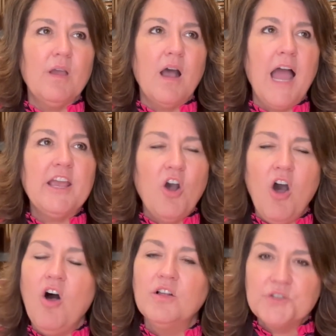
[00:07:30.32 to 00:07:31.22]
I
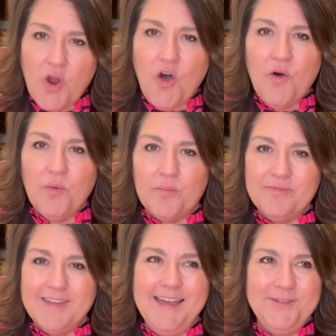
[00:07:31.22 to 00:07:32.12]
called home,
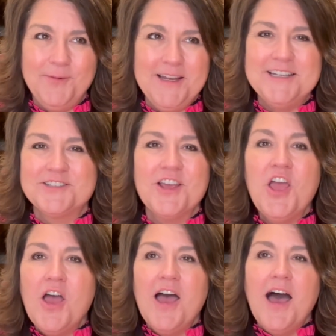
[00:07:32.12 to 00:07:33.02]
which
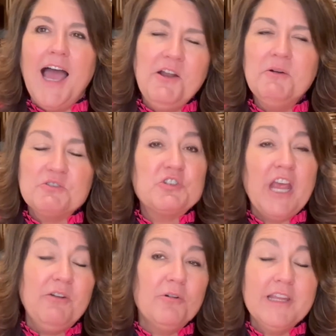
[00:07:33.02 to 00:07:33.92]
I don't
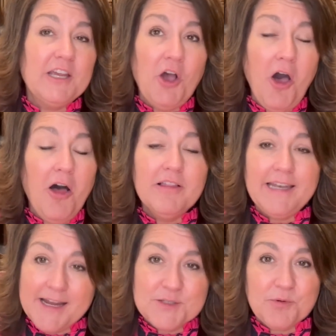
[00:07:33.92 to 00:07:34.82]
generally call and
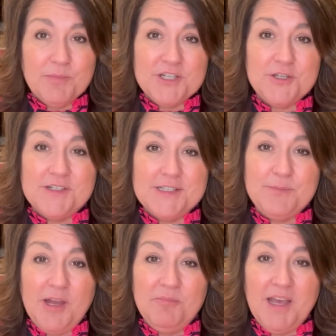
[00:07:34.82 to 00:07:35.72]
ask permission to
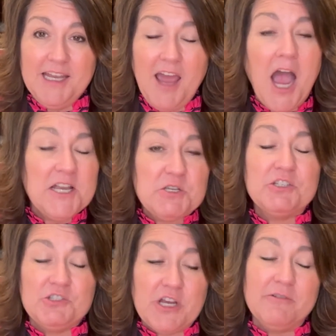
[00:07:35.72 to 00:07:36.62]
spend money. I
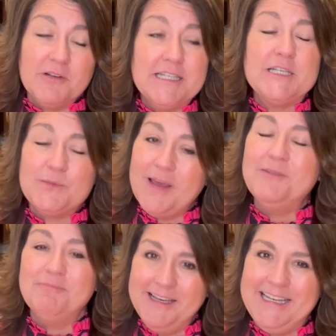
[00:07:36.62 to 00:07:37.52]
just generally
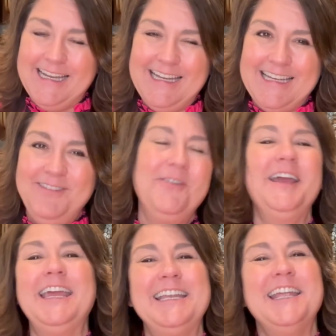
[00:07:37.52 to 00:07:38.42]
spend money
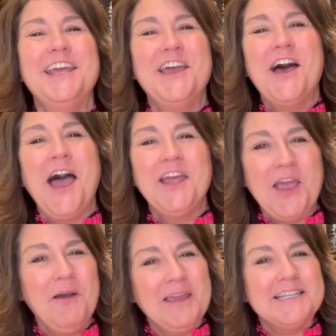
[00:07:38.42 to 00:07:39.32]
when I
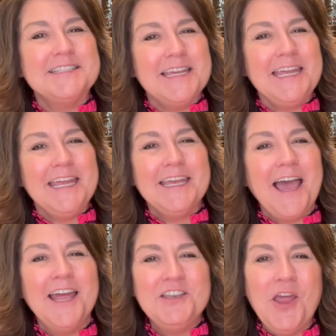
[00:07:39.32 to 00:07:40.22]
go antiquing.
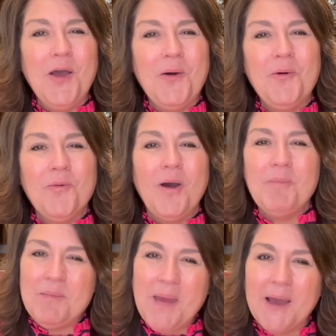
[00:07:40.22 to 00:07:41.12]
I know what
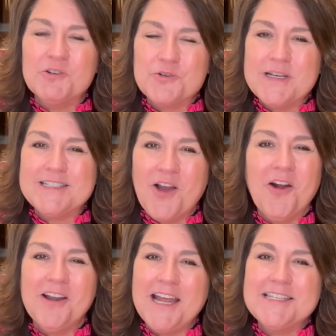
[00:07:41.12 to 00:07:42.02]
my boundaries
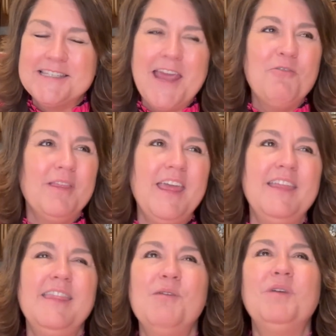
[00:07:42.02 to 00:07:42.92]
are and I stay
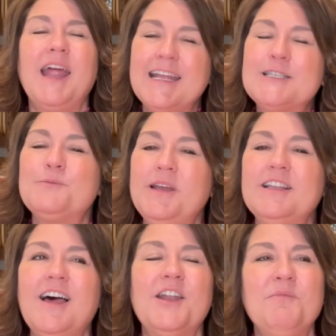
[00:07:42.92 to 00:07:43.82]
within them, but I had spent a
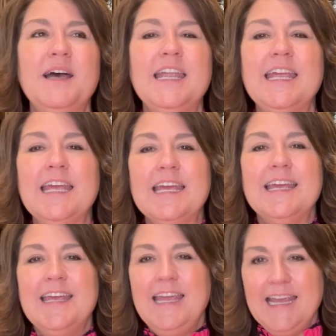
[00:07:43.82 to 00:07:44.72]
lot of money
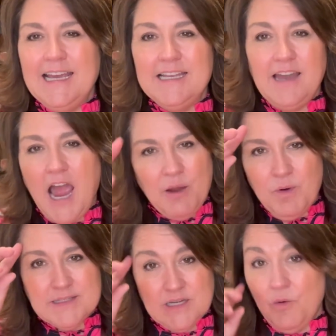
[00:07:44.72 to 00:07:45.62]
and I
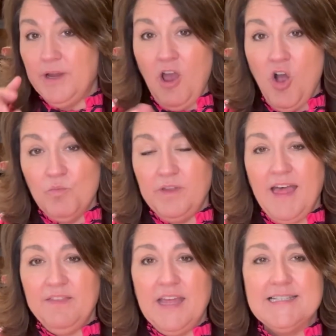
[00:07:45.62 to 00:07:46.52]
wasn't going home
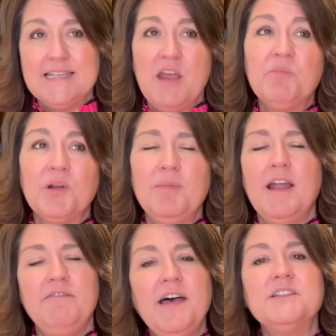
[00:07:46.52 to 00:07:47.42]
without that sampler, but
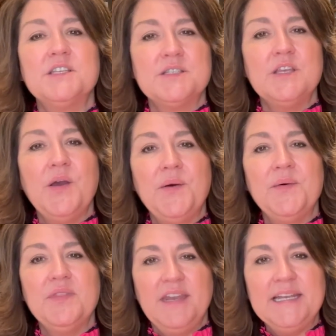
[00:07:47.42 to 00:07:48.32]
I felt as
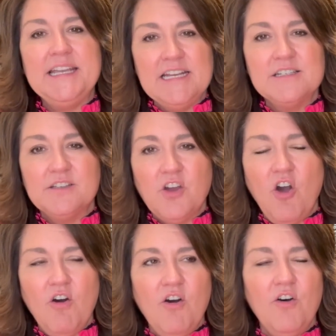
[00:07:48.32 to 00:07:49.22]
though that I needed to
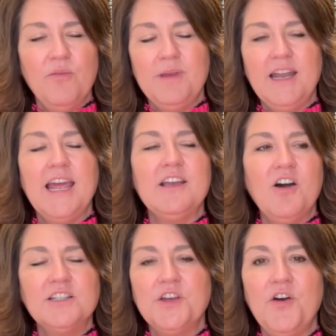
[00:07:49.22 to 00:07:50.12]
call home, and I
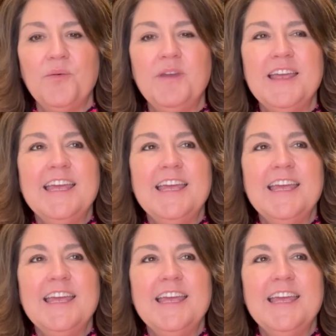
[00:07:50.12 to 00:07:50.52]
called home.